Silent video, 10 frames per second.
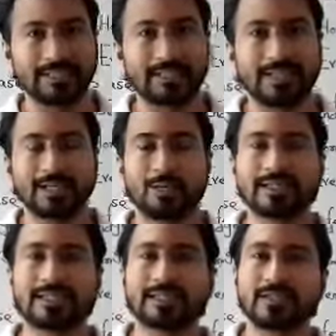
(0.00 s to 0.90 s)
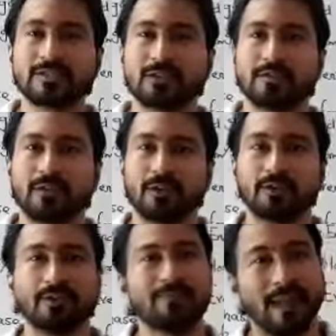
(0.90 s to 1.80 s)
Likewise in case of a lot
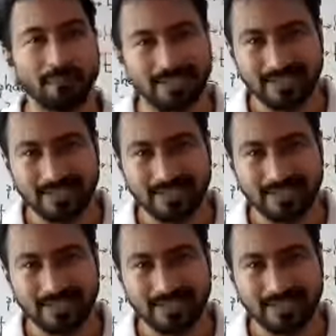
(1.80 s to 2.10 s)
of mammals